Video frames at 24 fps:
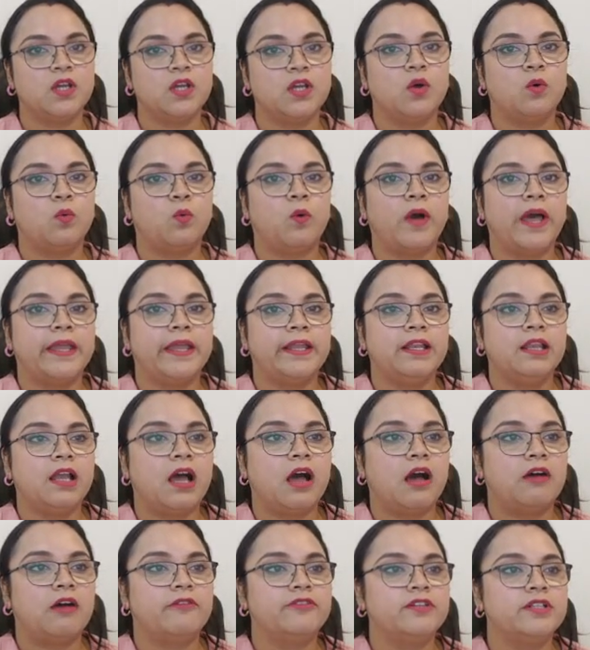While
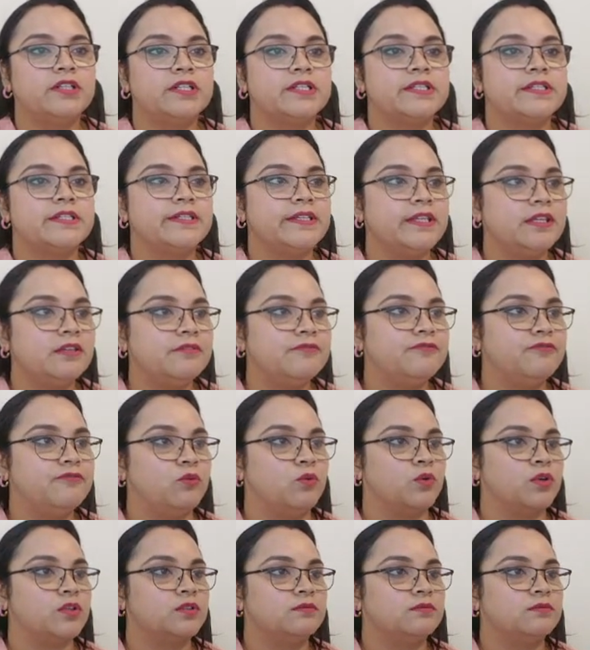after c4,